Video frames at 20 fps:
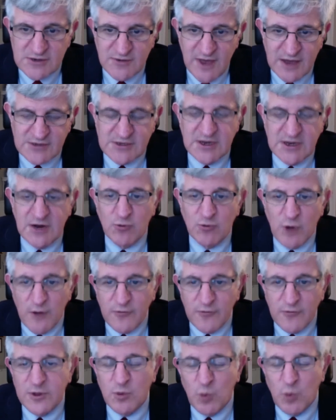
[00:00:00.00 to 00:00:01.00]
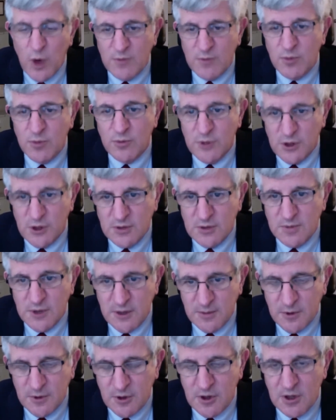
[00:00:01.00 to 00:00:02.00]
vaccine at roughly 1 per million
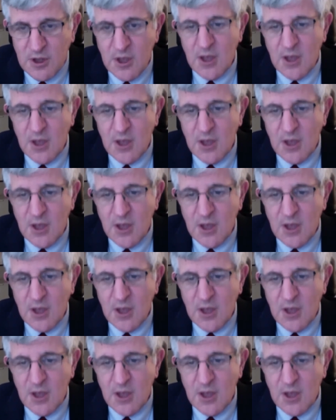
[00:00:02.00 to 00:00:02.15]
people.